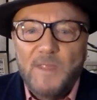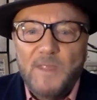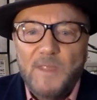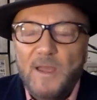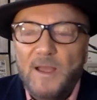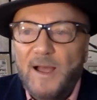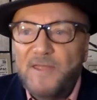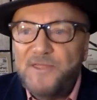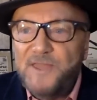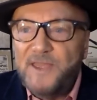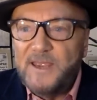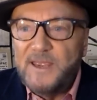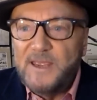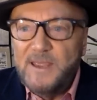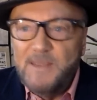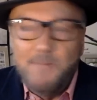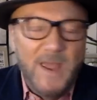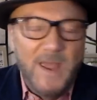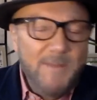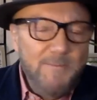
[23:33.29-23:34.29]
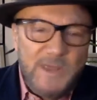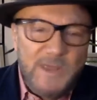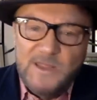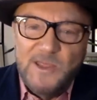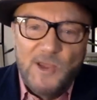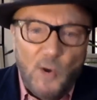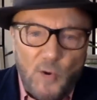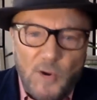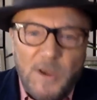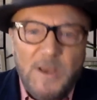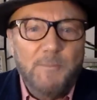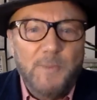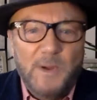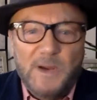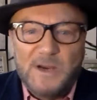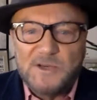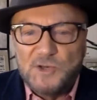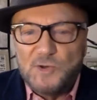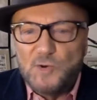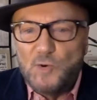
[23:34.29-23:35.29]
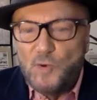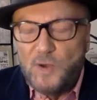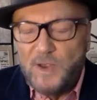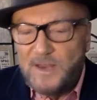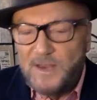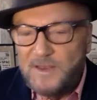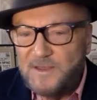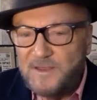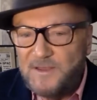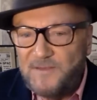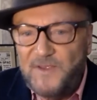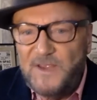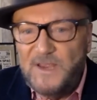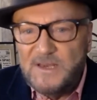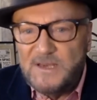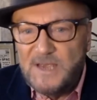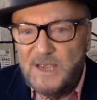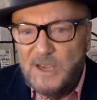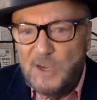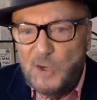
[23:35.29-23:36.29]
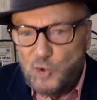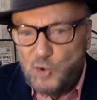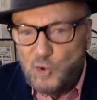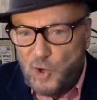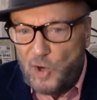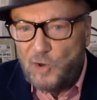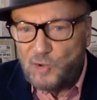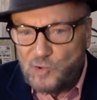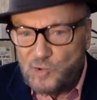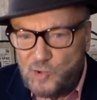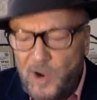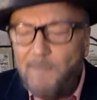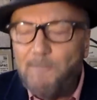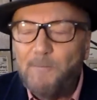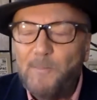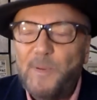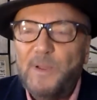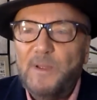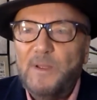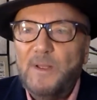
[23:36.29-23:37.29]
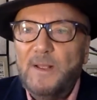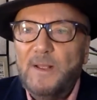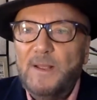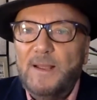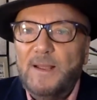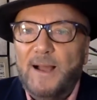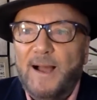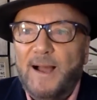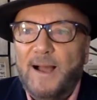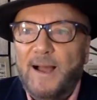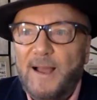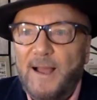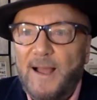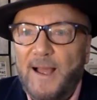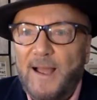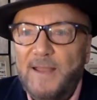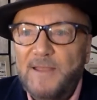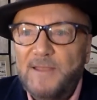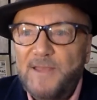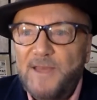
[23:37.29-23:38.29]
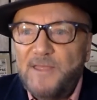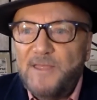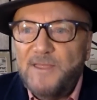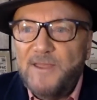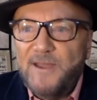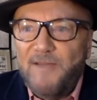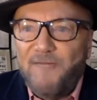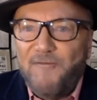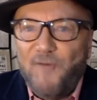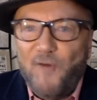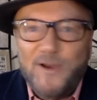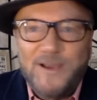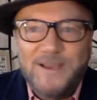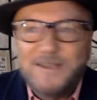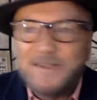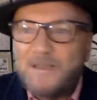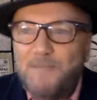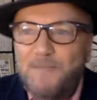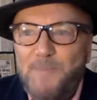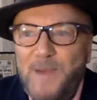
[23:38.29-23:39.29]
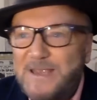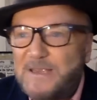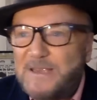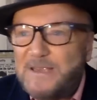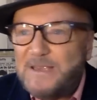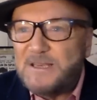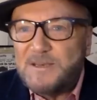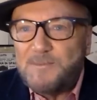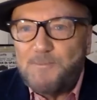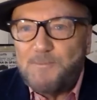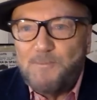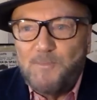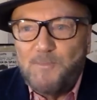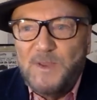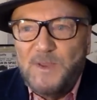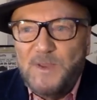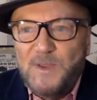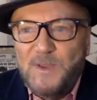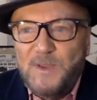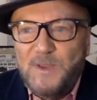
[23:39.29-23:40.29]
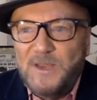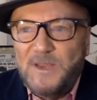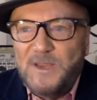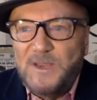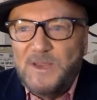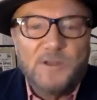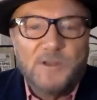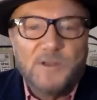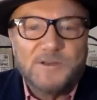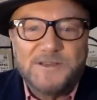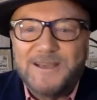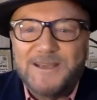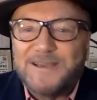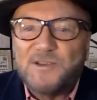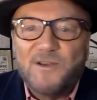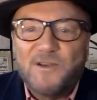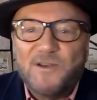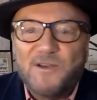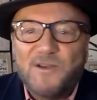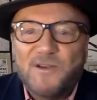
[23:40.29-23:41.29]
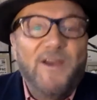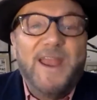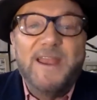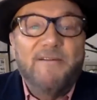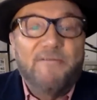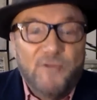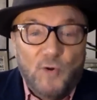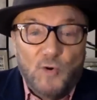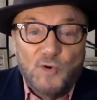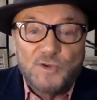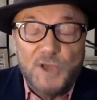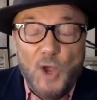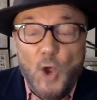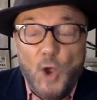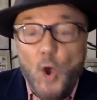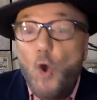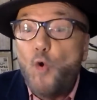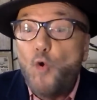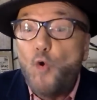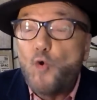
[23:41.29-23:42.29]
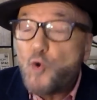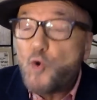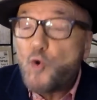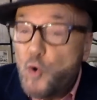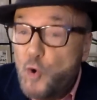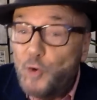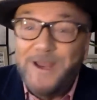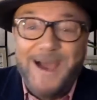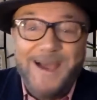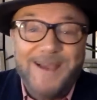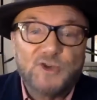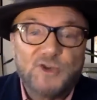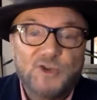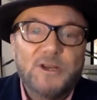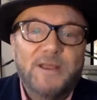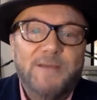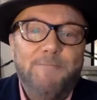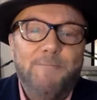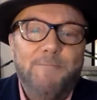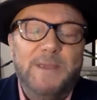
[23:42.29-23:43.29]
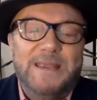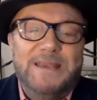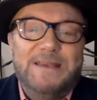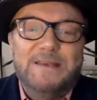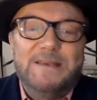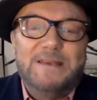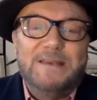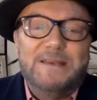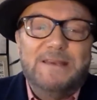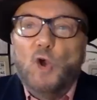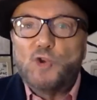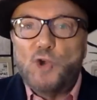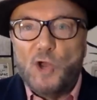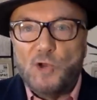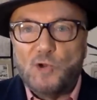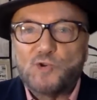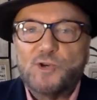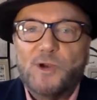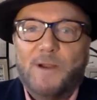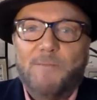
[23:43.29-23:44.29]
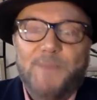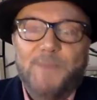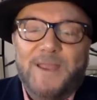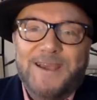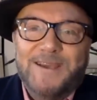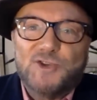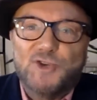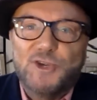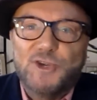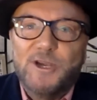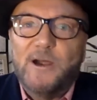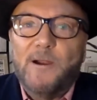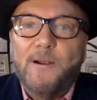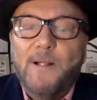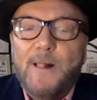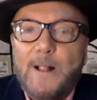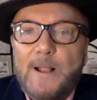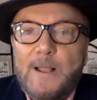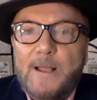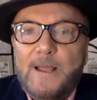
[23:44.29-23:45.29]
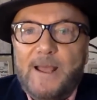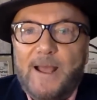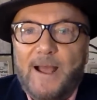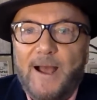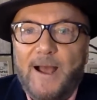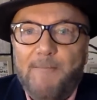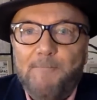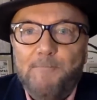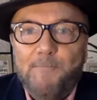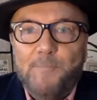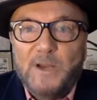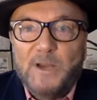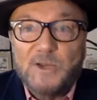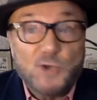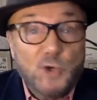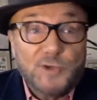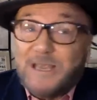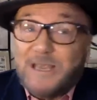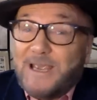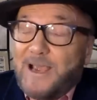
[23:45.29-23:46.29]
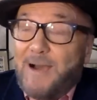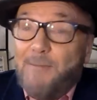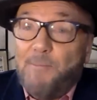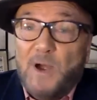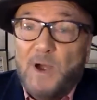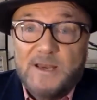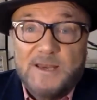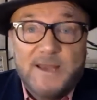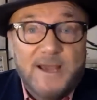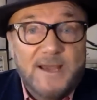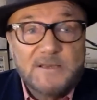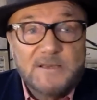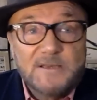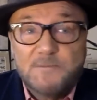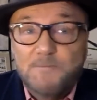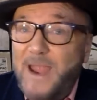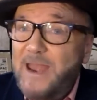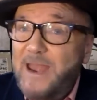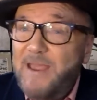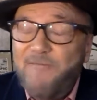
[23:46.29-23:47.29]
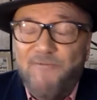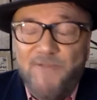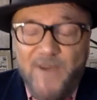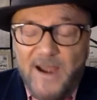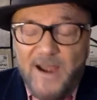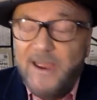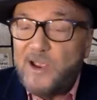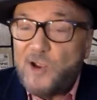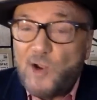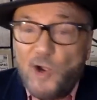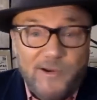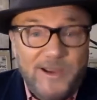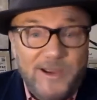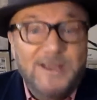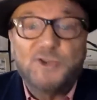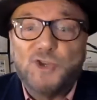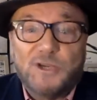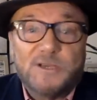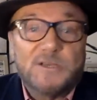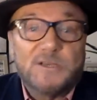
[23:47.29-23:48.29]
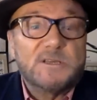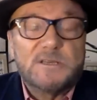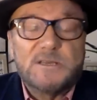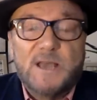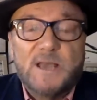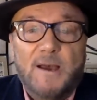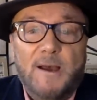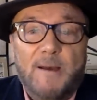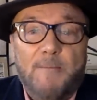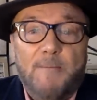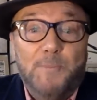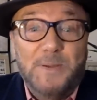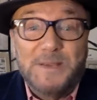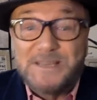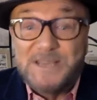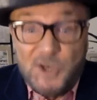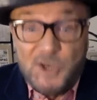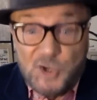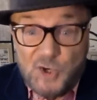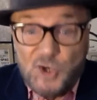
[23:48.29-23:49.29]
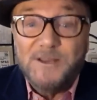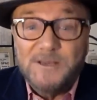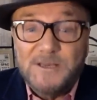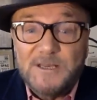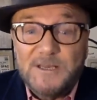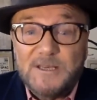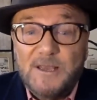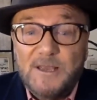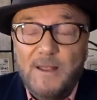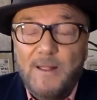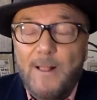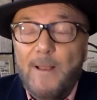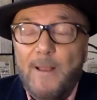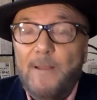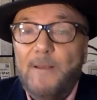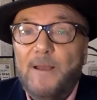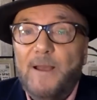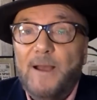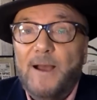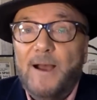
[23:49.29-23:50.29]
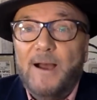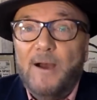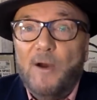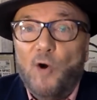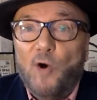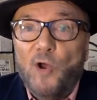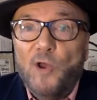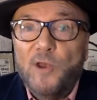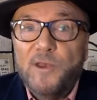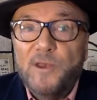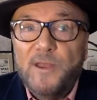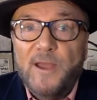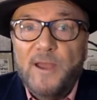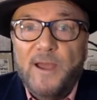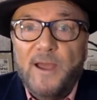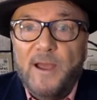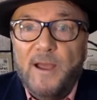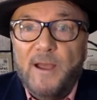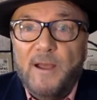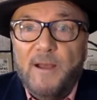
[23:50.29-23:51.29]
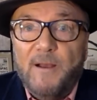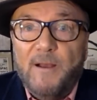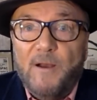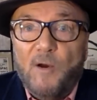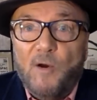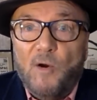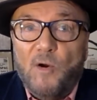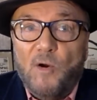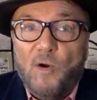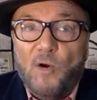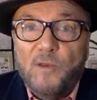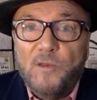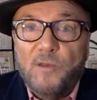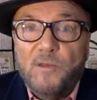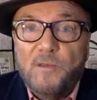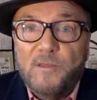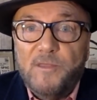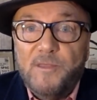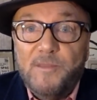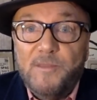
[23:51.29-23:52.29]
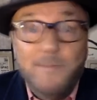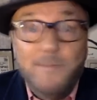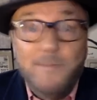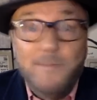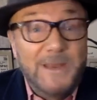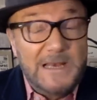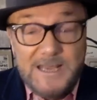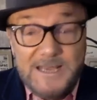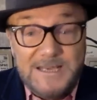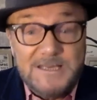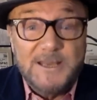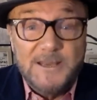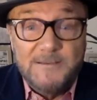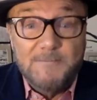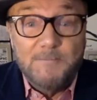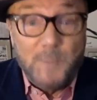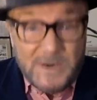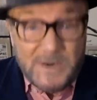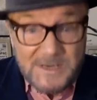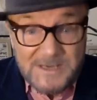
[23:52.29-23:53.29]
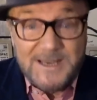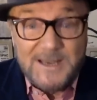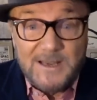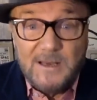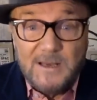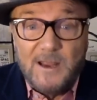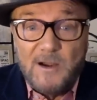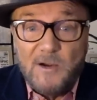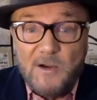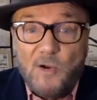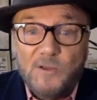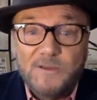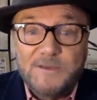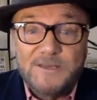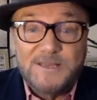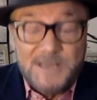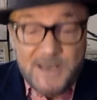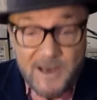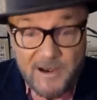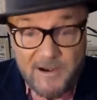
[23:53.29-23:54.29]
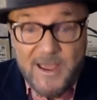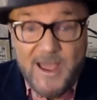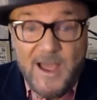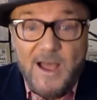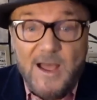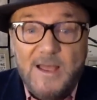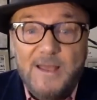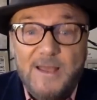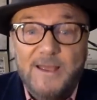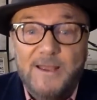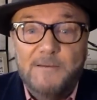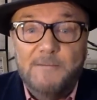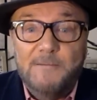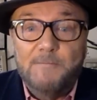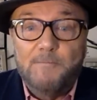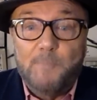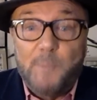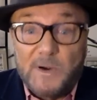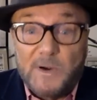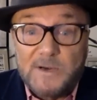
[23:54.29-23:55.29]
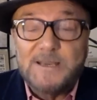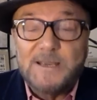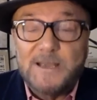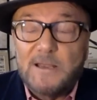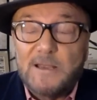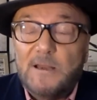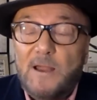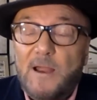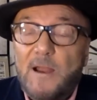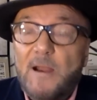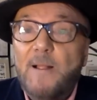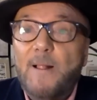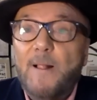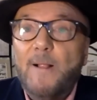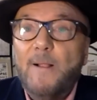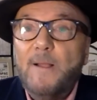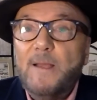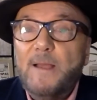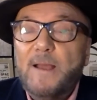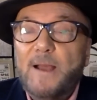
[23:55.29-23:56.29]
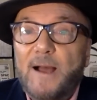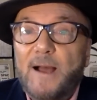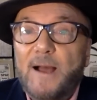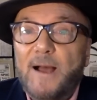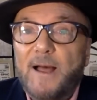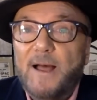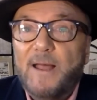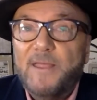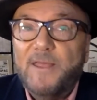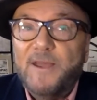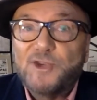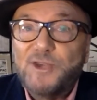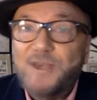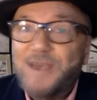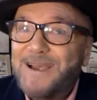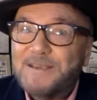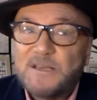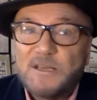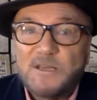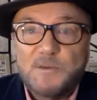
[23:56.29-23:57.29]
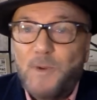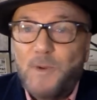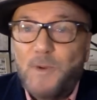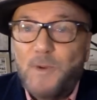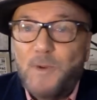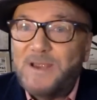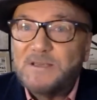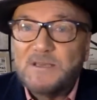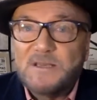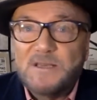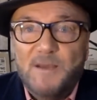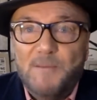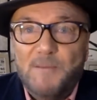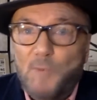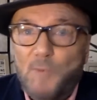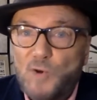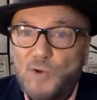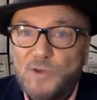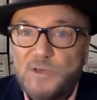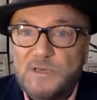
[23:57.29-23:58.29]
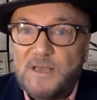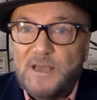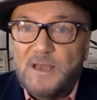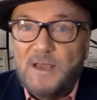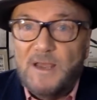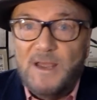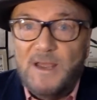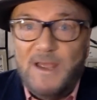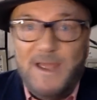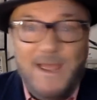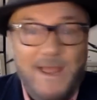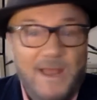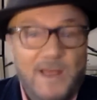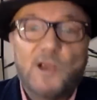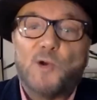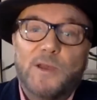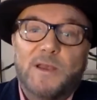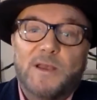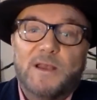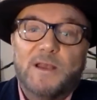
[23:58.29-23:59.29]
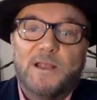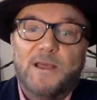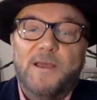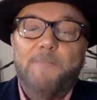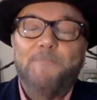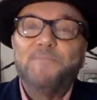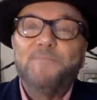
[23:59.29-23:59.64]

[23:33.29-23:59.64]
I think he may be the only person who can defeat Donald Trump, and that therefore he's got the best politics of any of those who could actually beat Donald Trump next year. But Tulsi Gabbard has many very courageous positions on the Middle East in particular, on Syria in particular, that she has expressed most eloquently.